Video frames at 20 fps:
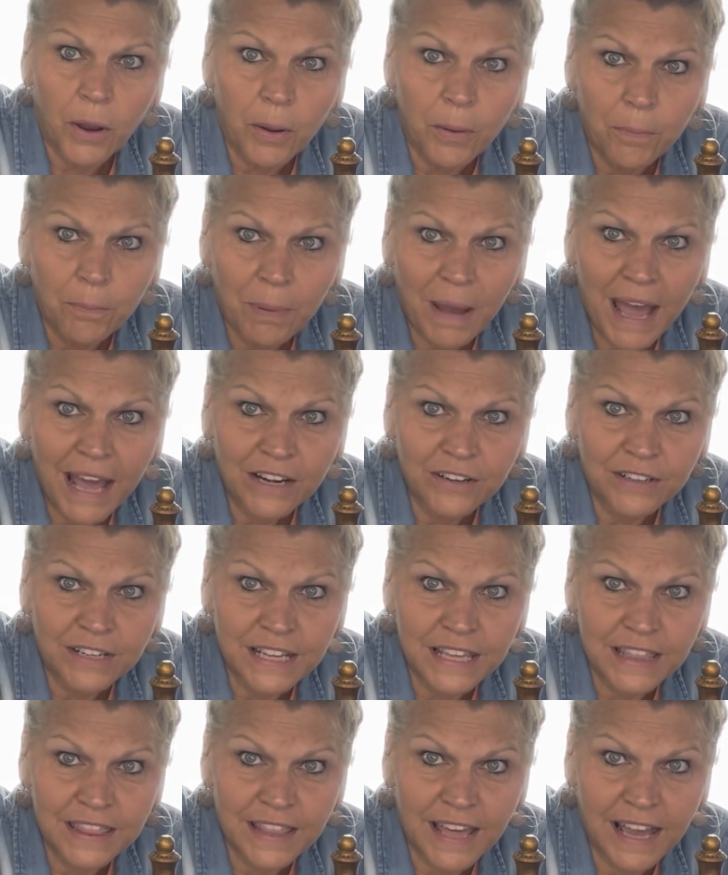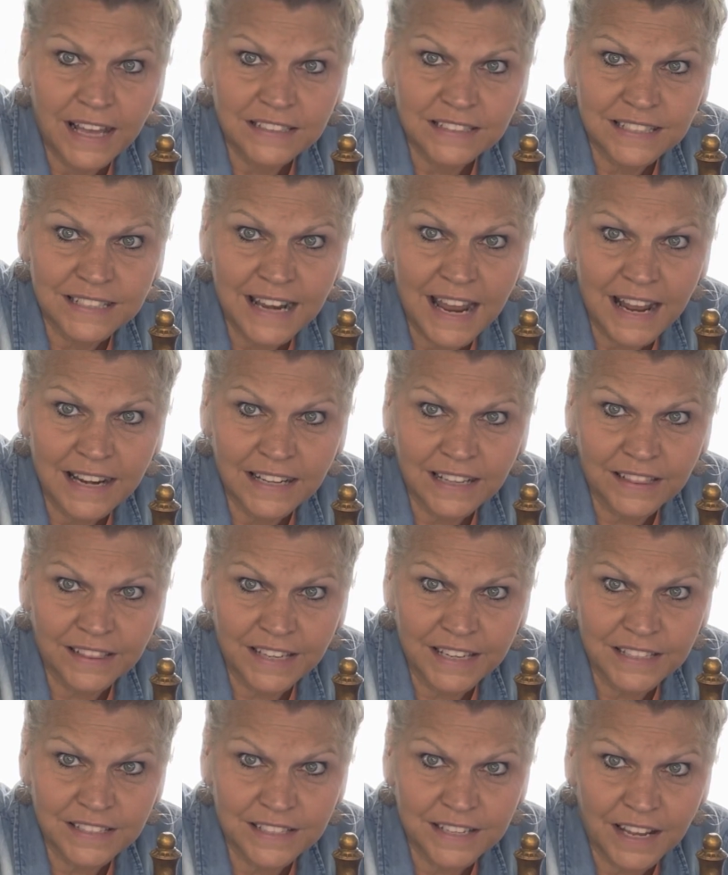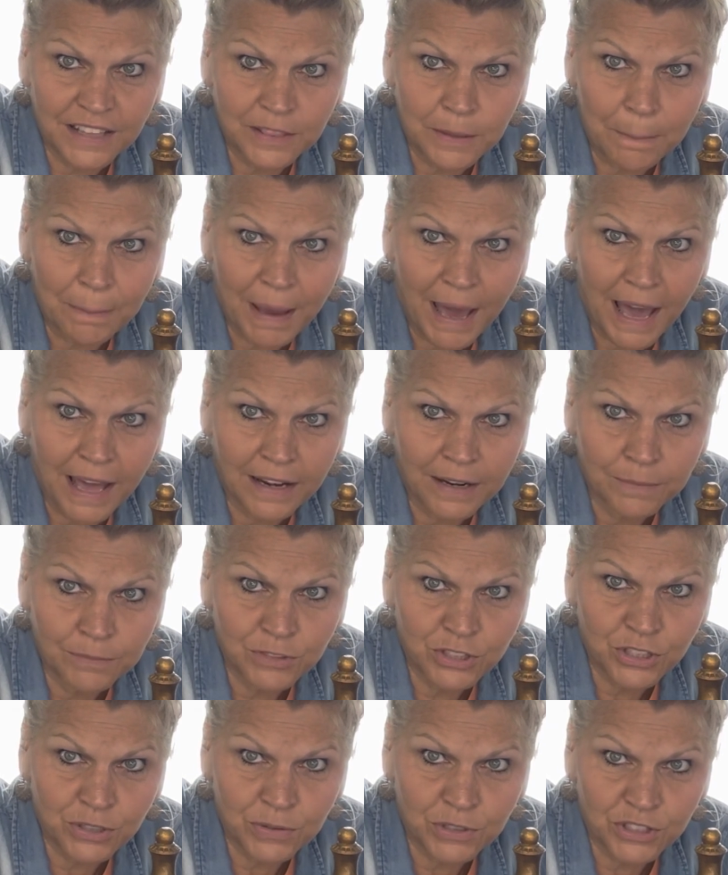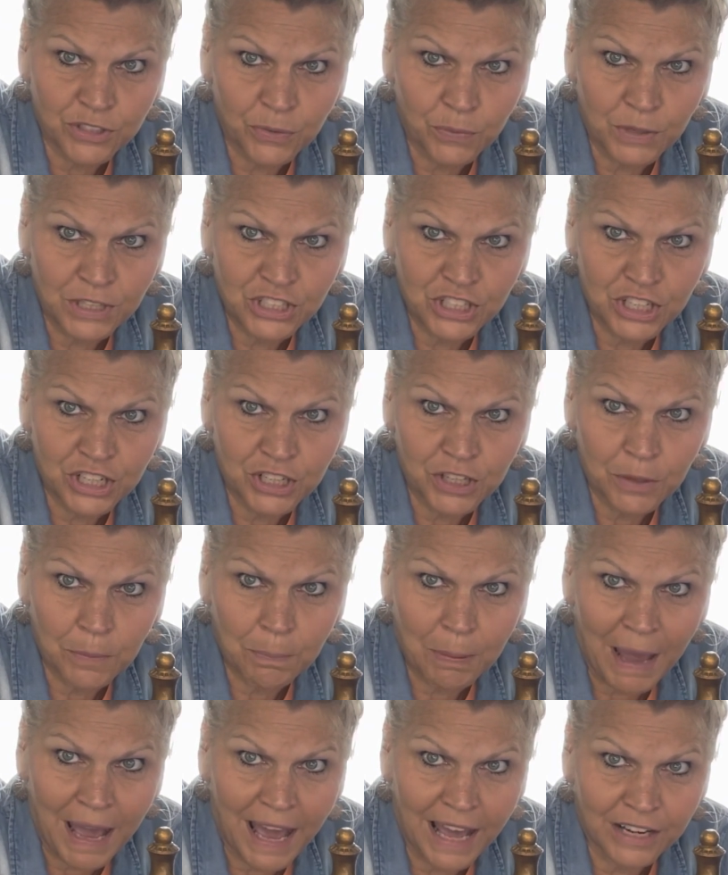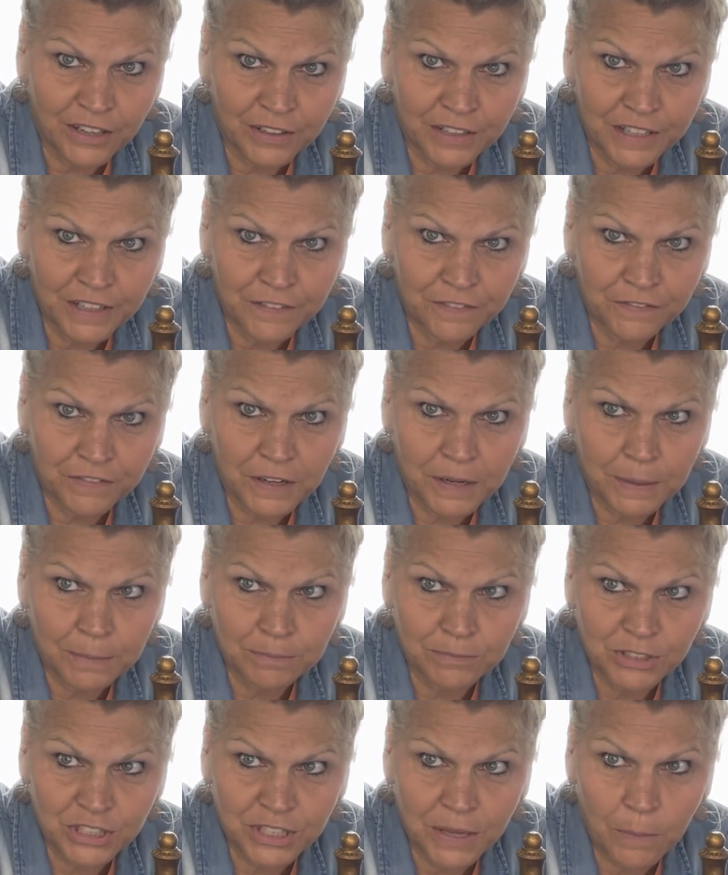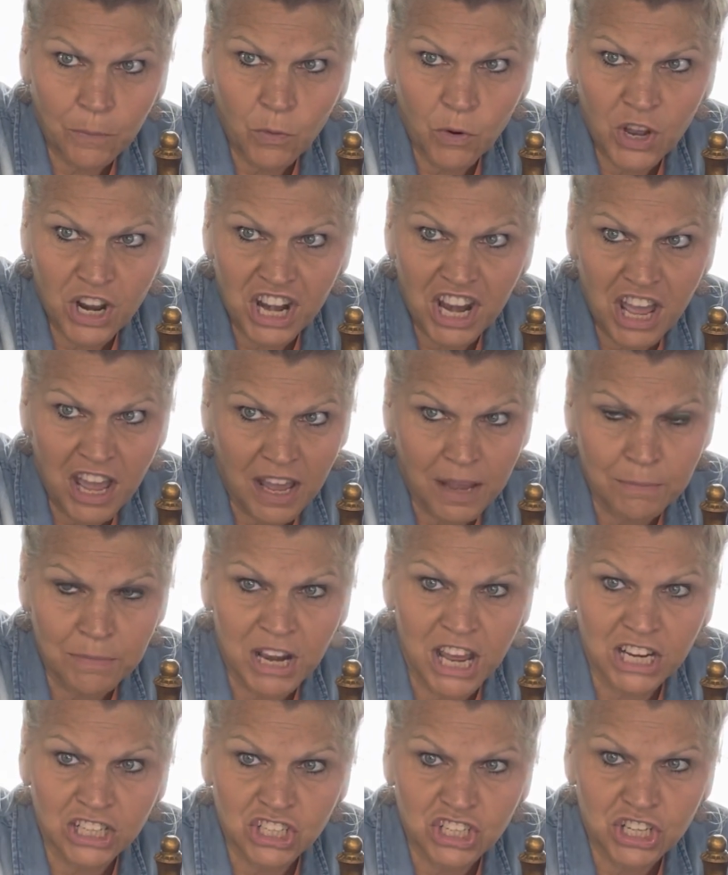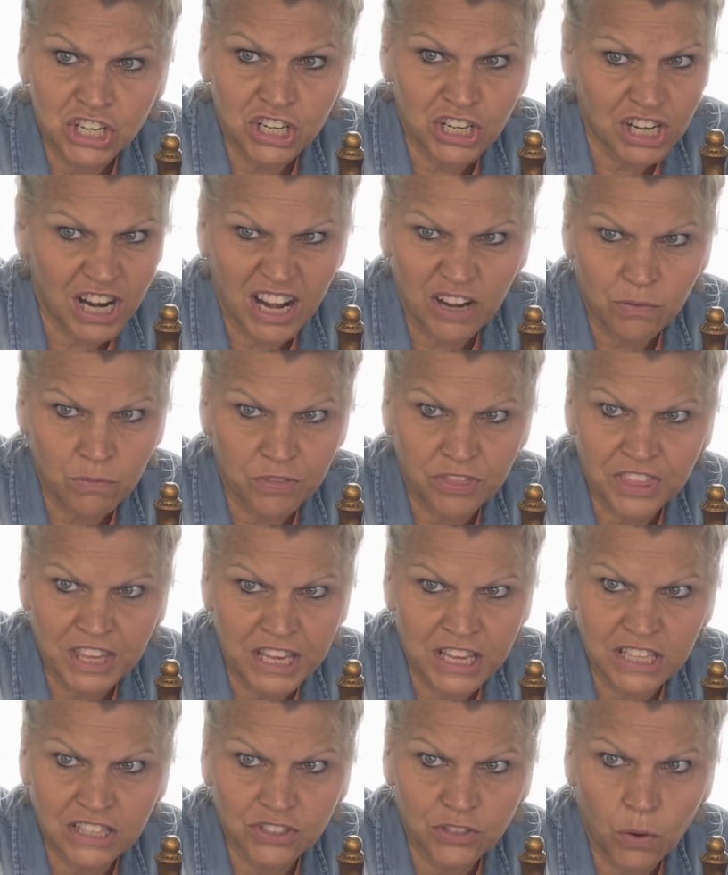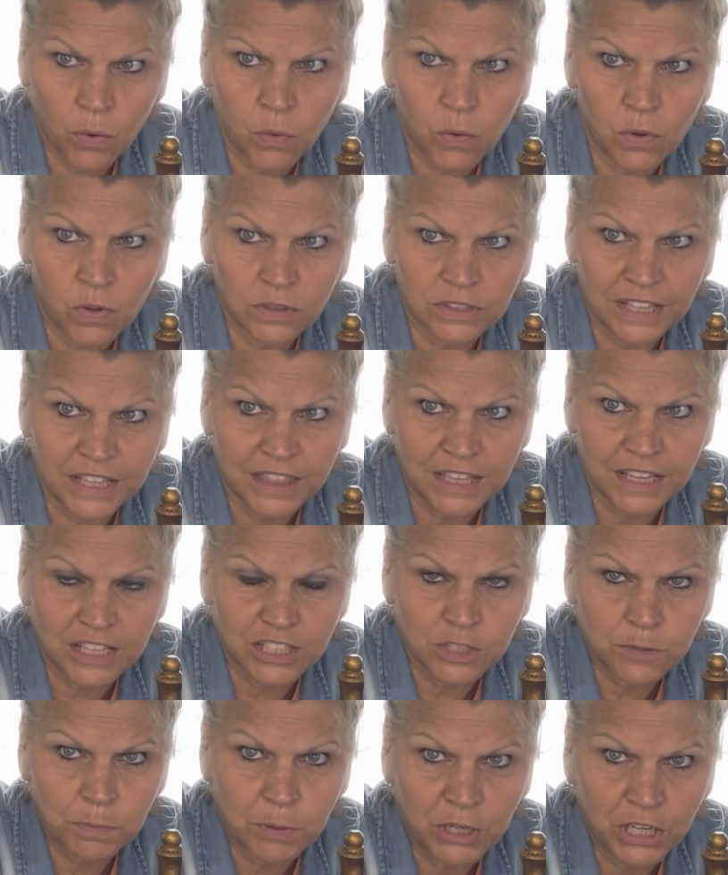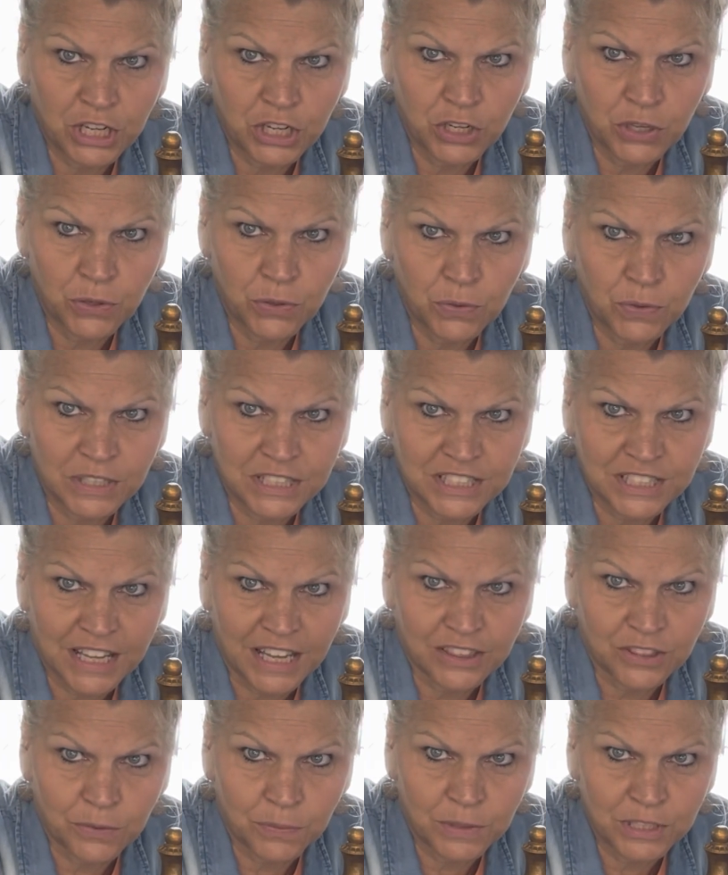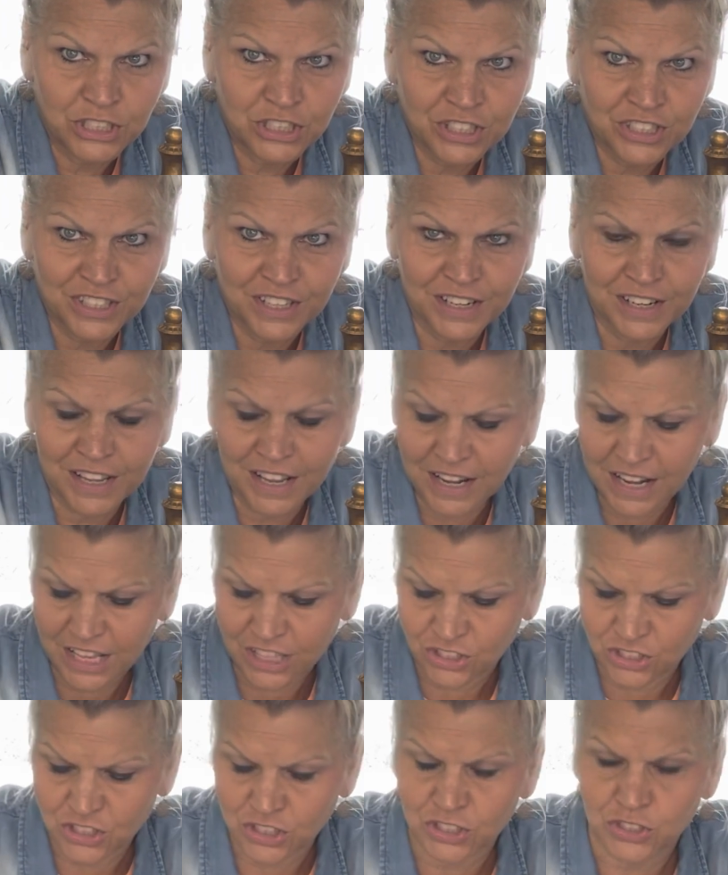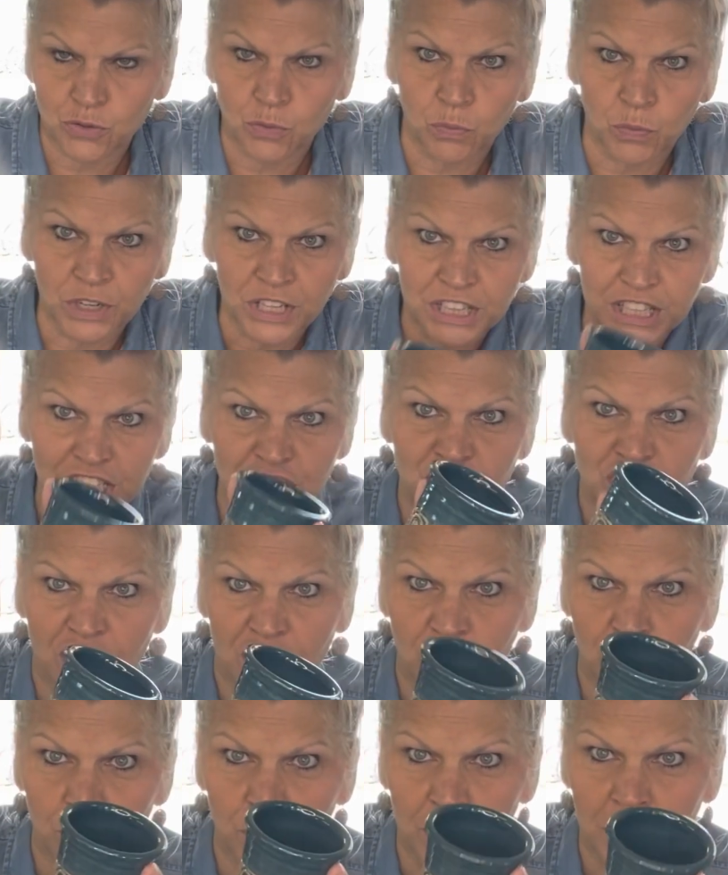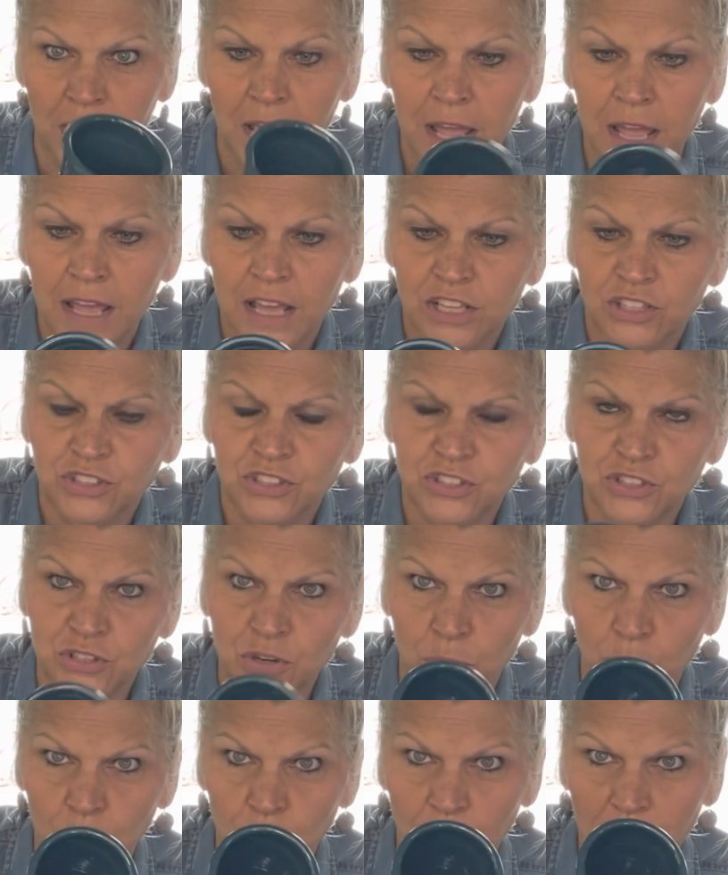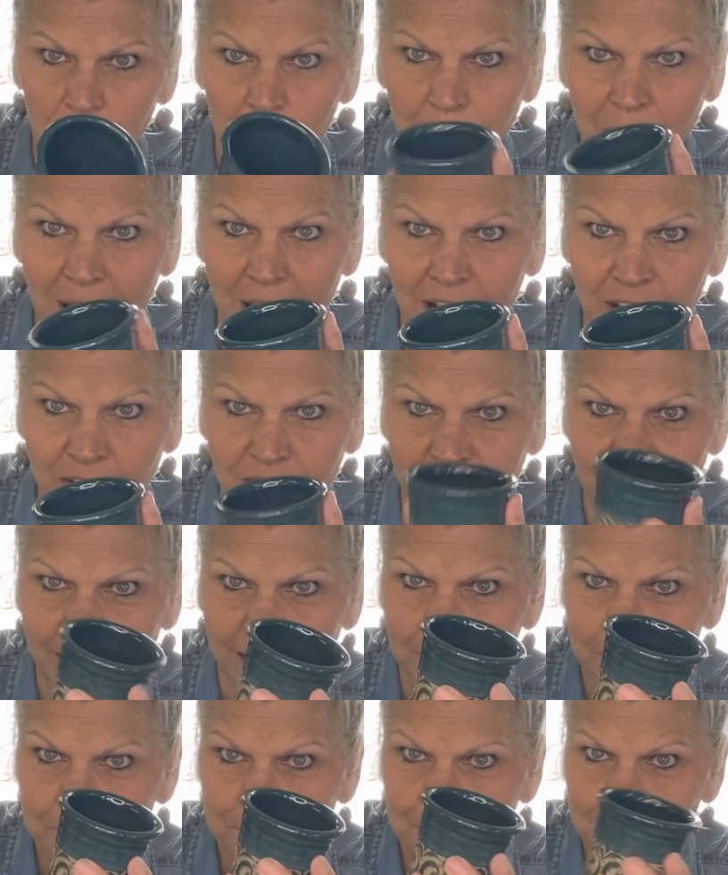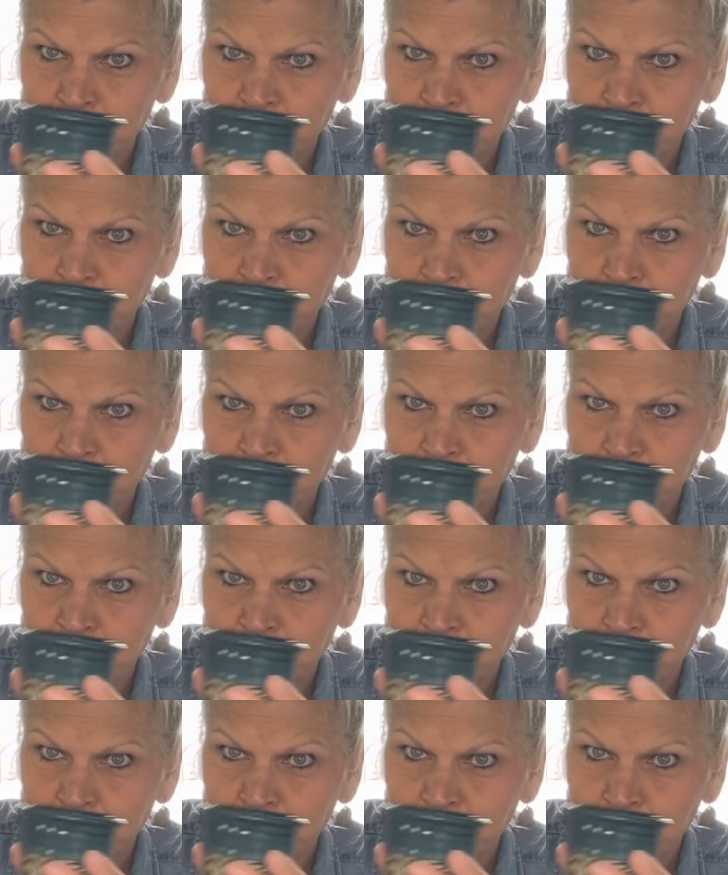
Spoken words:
pottery that's not glazed on the bottom. So it's original pottery from someone, I'm not sure. I don't think it's old. I think it's pretty new. It's got the ridges in it. It's just really genuine stoneware pottery.